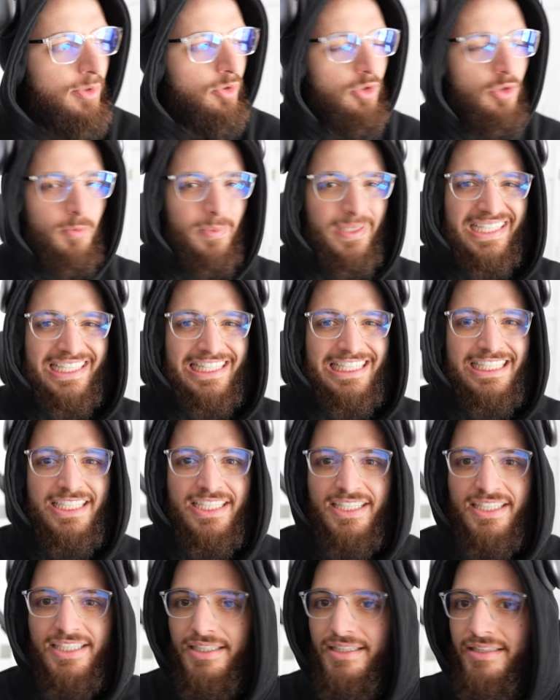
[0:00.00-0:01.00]
do a little bit of
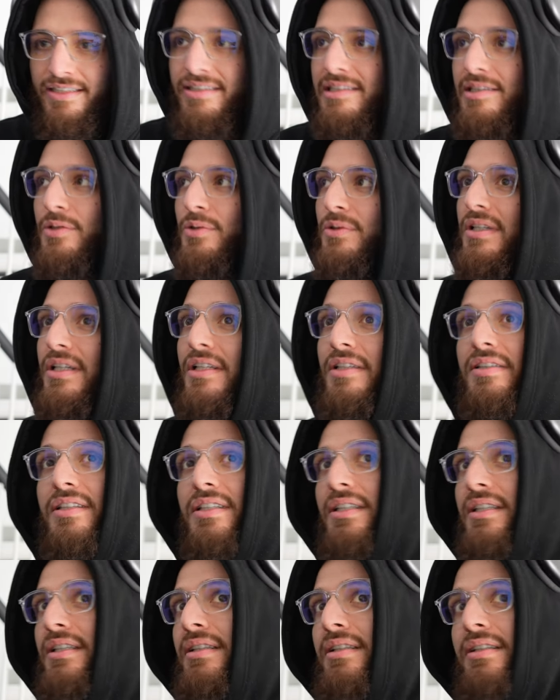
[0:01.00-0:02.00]
cleaning in here. It's a little
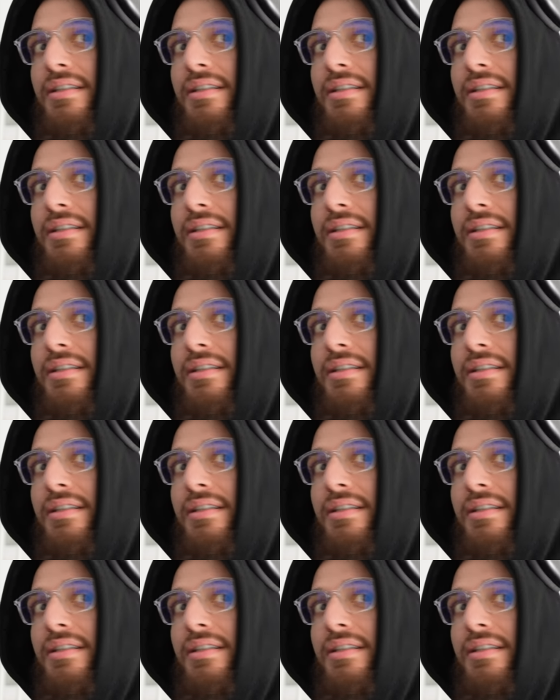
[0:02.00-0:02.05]
dusty.